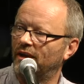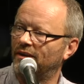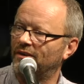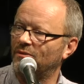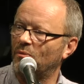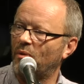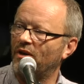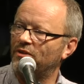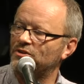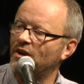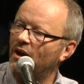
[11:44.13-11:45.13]
And by
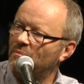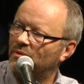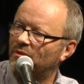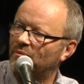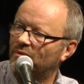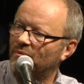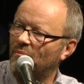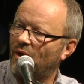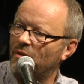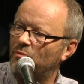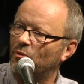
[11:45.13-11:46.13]
the time that
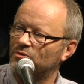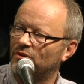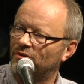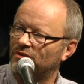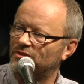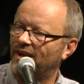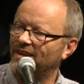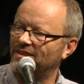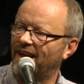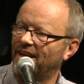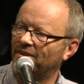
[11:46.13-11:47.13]
my book was on the
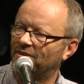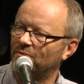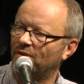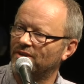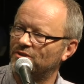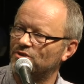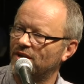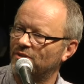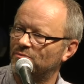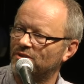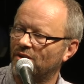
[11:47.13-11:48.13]
site and the Writer's
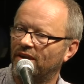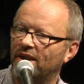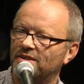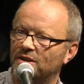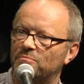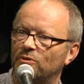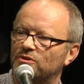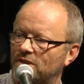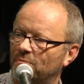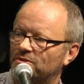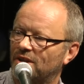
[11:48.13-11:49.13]
Shed was going, and I did put
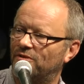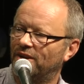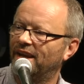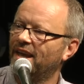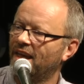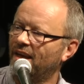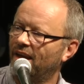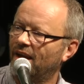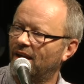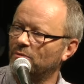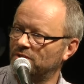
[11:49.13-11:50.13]
some stuff on it,
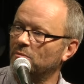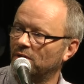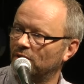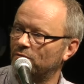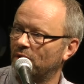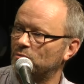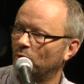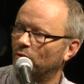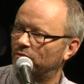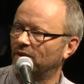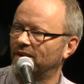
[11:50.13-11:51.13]
I was in the middle of Red
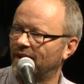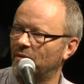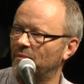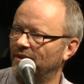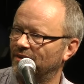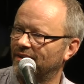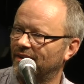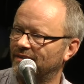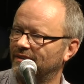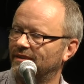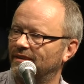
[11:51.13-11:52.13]
Dwarf, and that meant that I
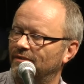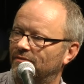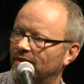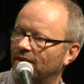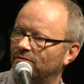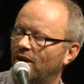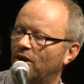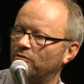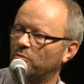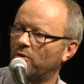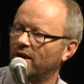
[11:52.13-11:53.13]
didn't even have
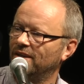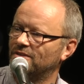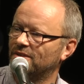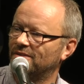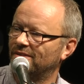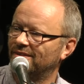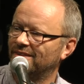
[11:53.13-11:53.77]
half a brain to